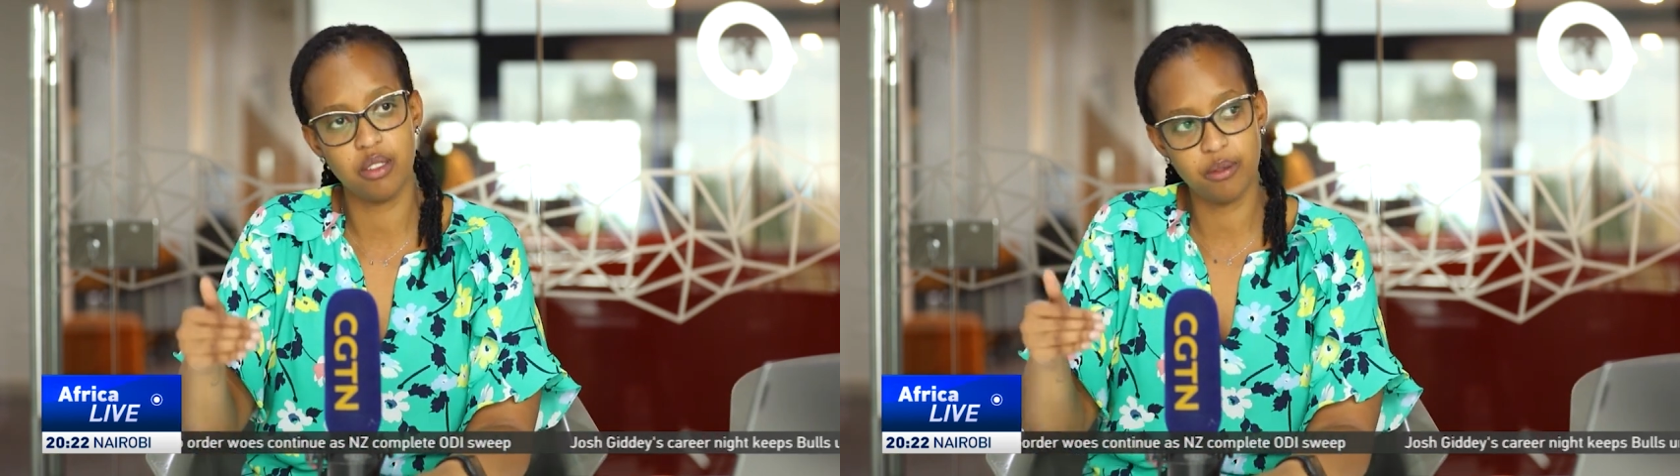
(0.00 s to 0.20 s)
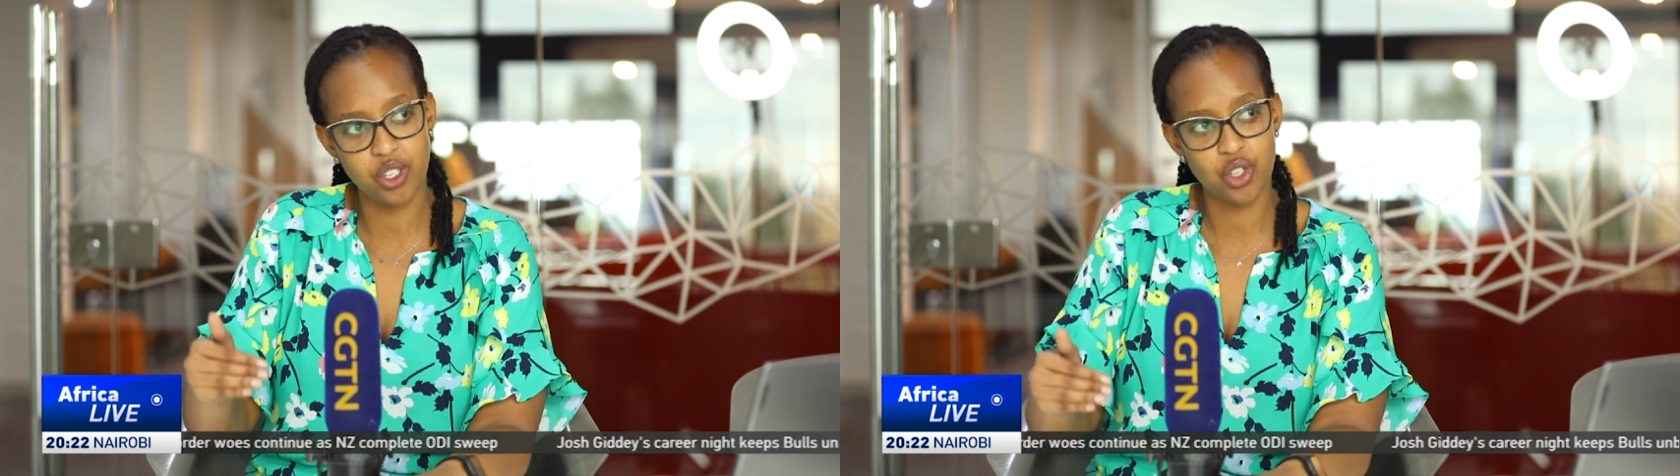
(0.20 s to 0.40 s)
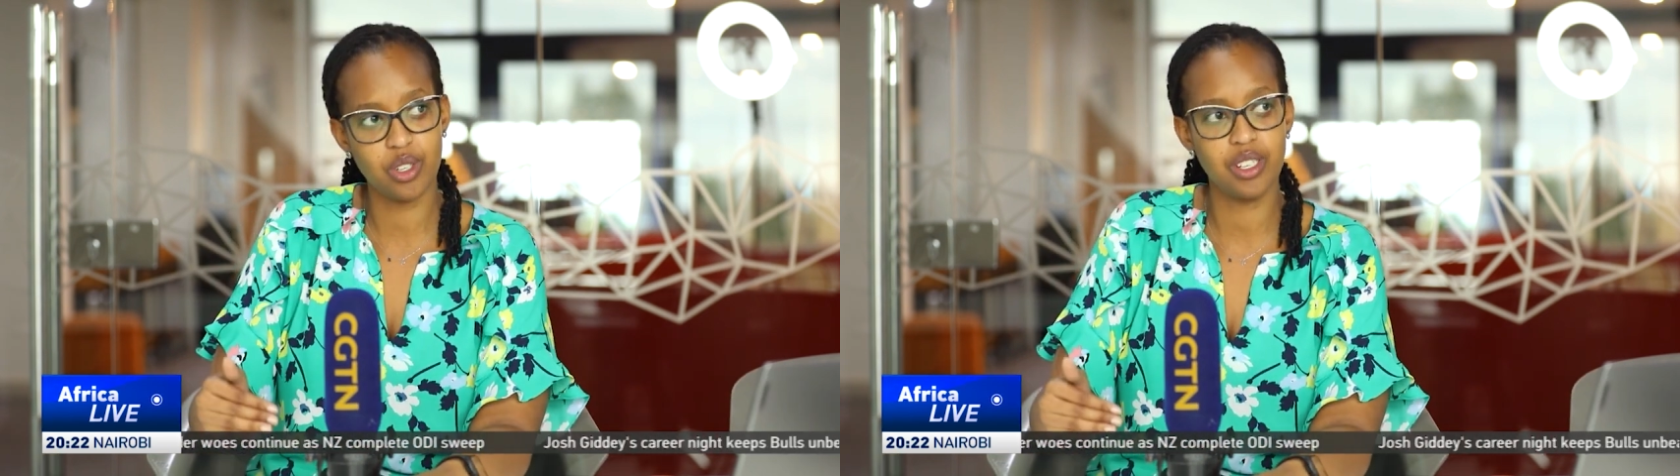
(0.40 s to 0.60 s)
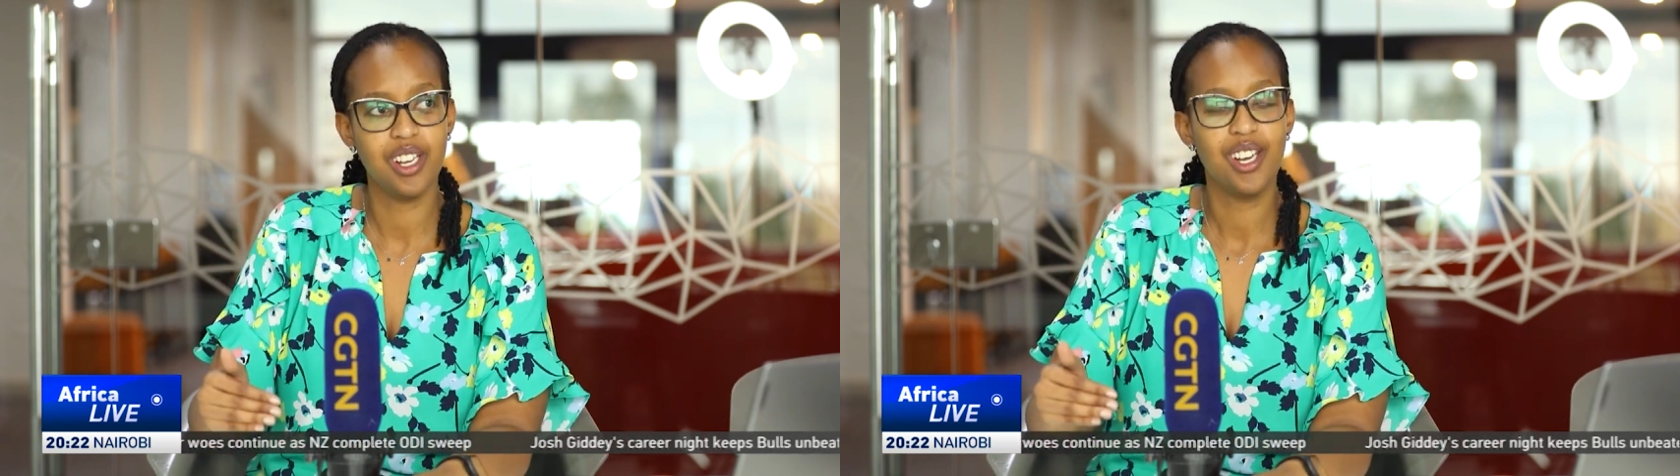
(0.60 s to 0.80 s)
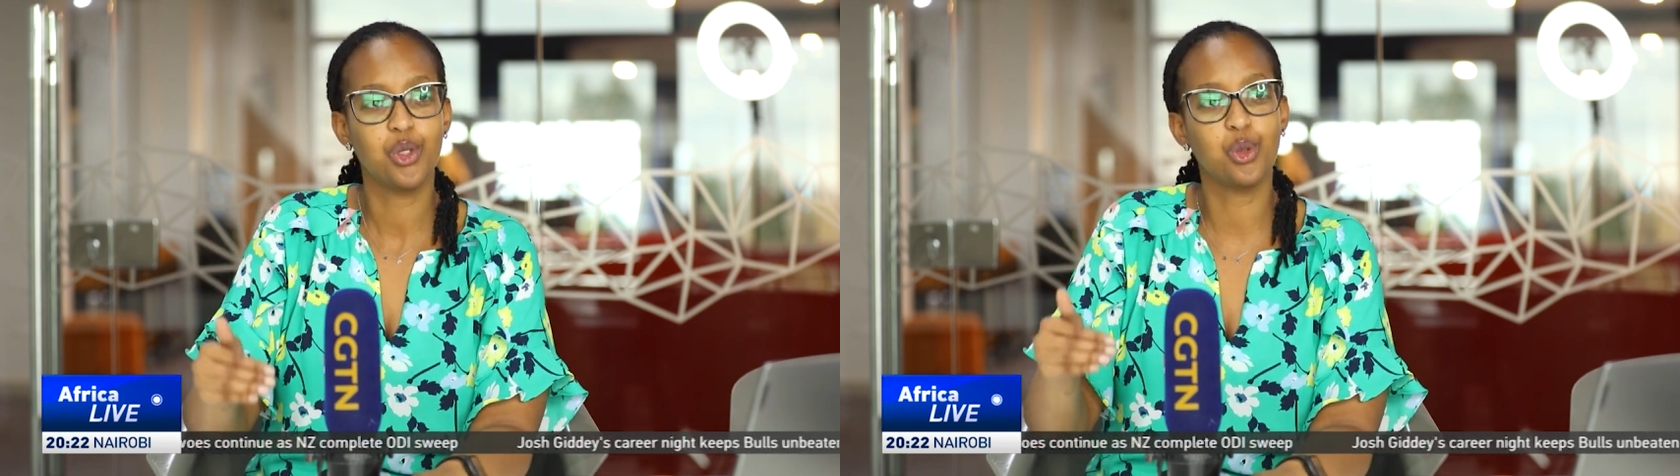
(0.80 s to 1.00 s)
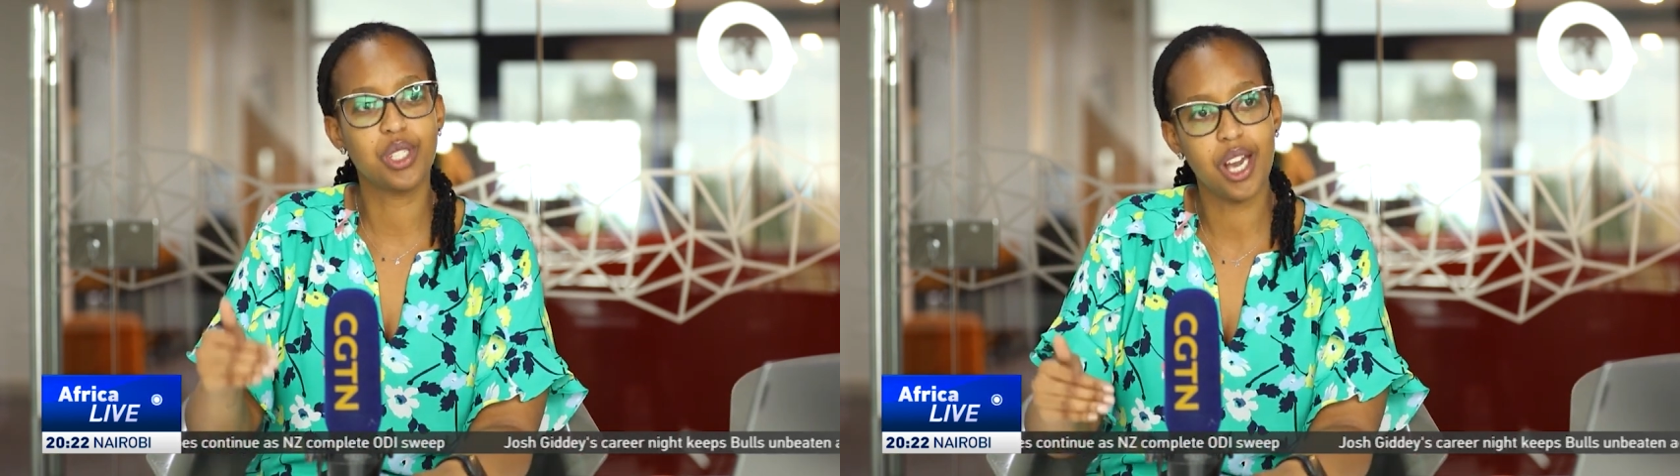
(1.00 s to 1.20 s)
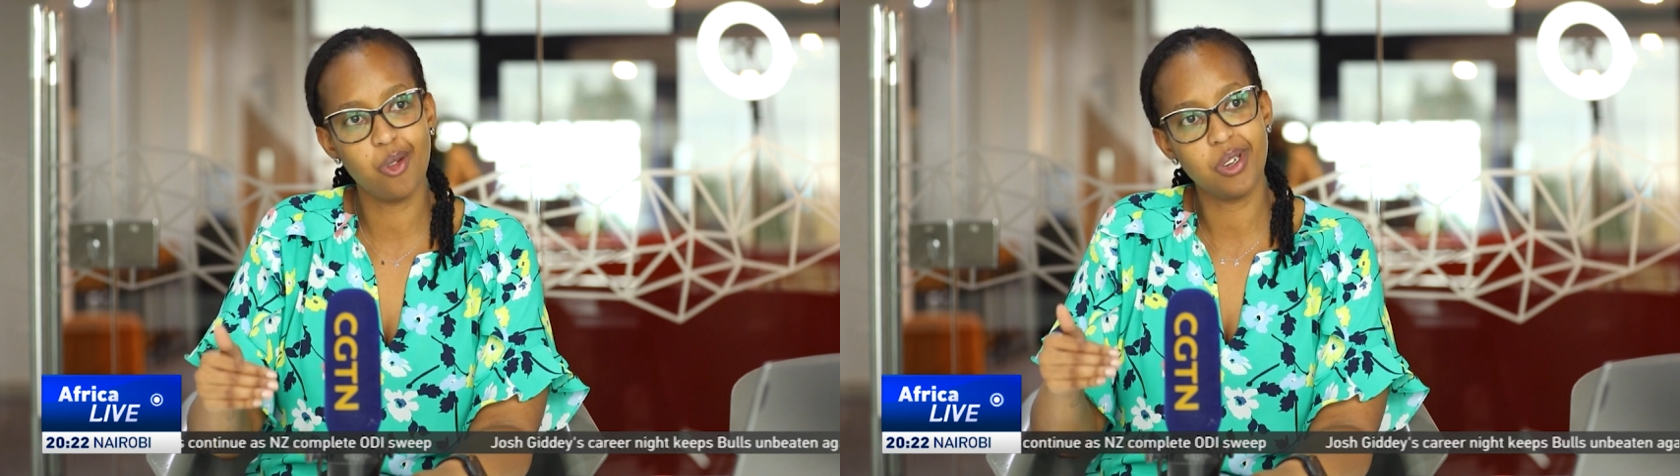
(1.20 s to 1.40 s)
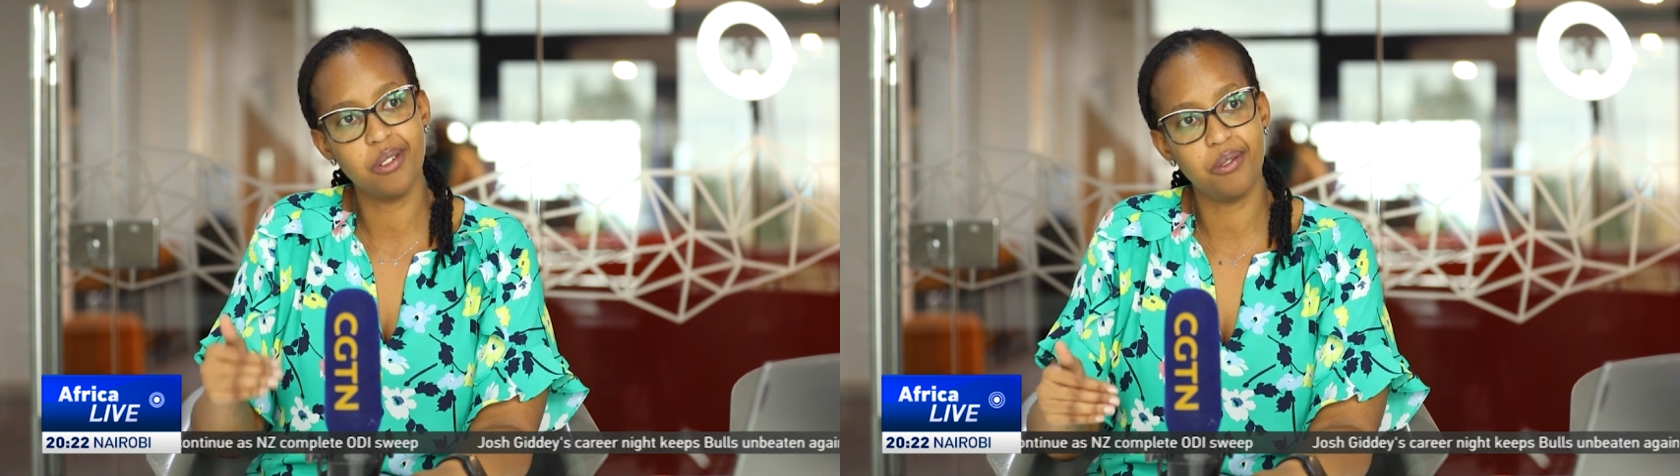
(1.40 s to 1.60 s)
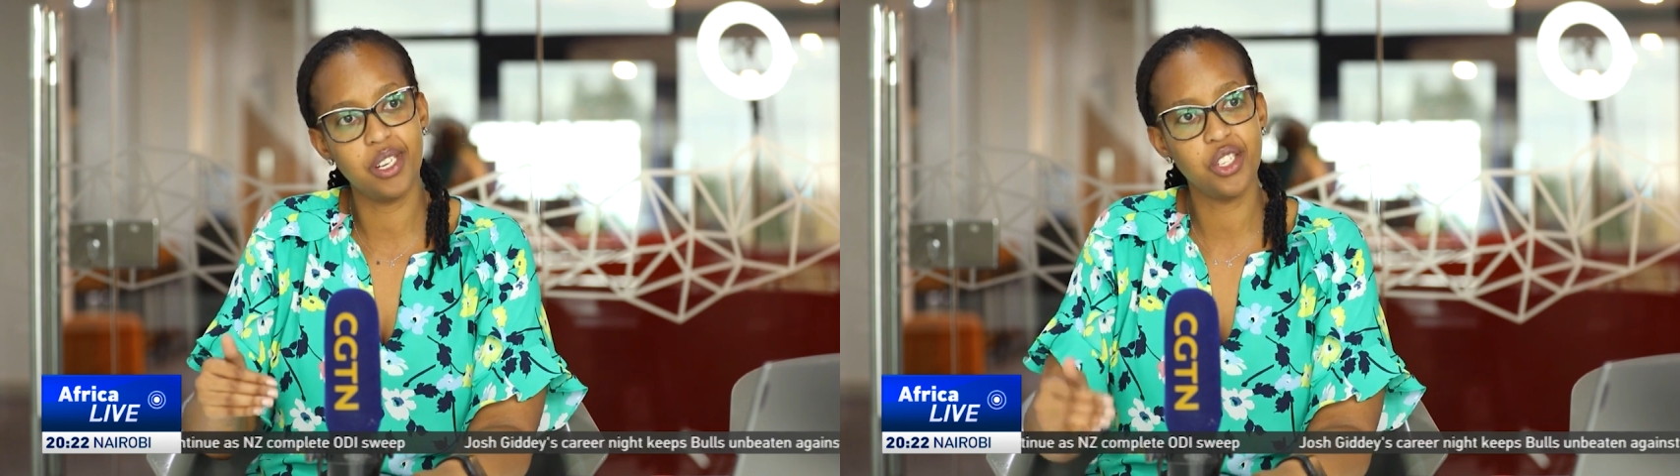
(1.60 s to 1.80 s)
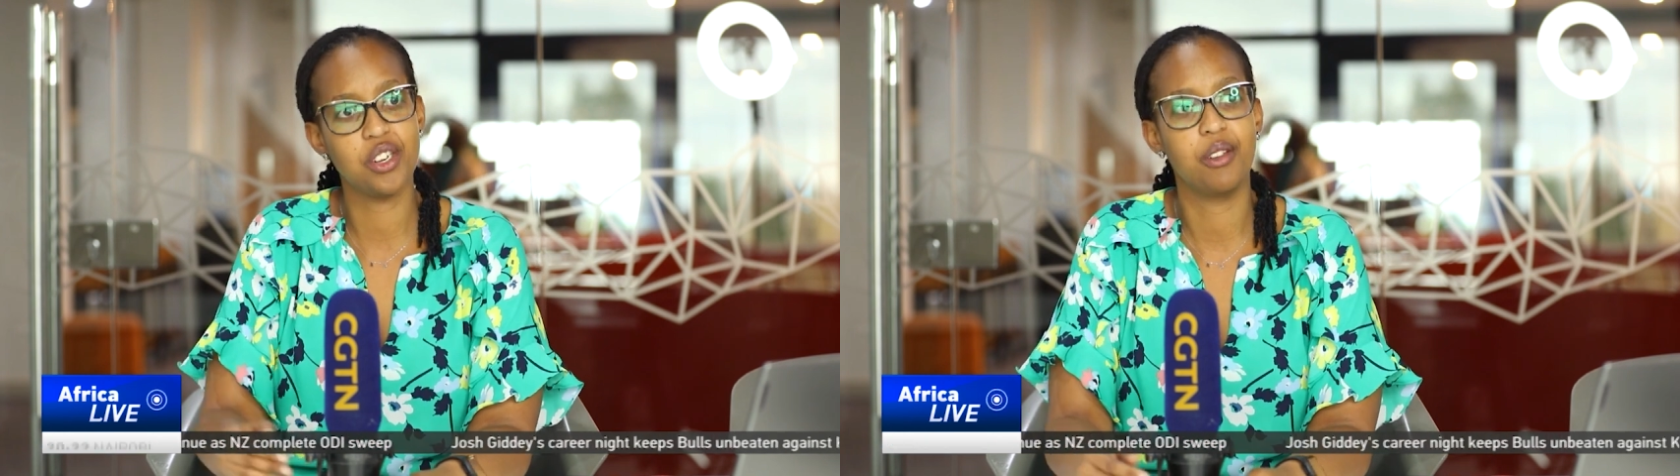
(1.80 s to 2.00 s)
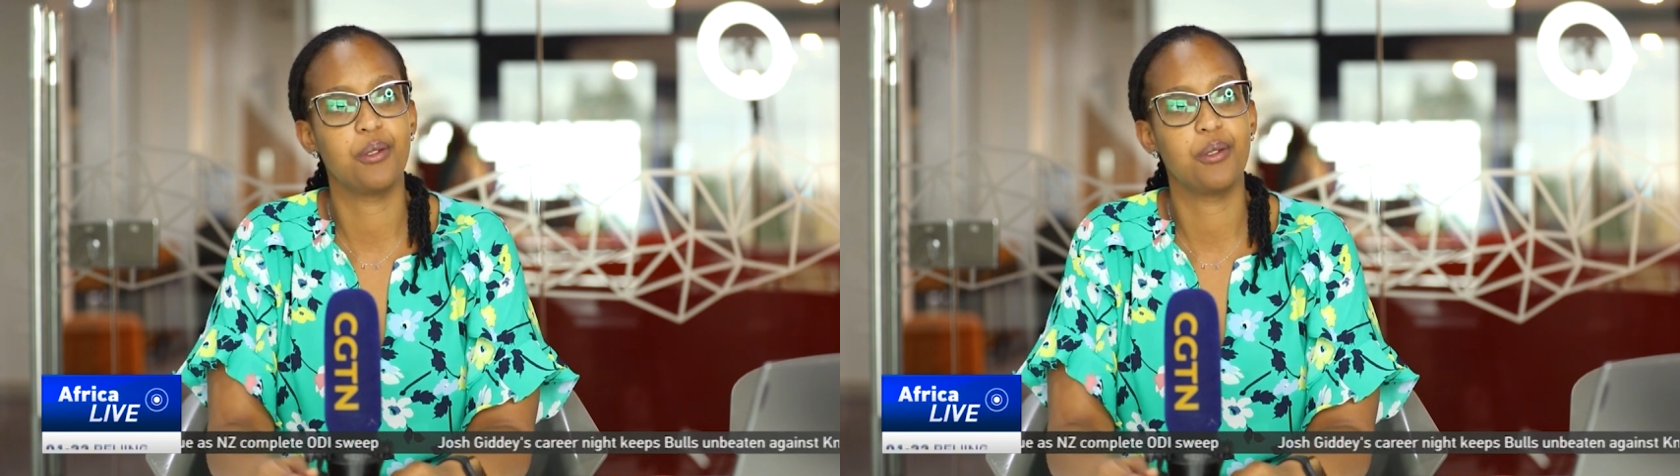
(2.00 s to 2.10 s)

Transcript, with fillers: eventually to town and village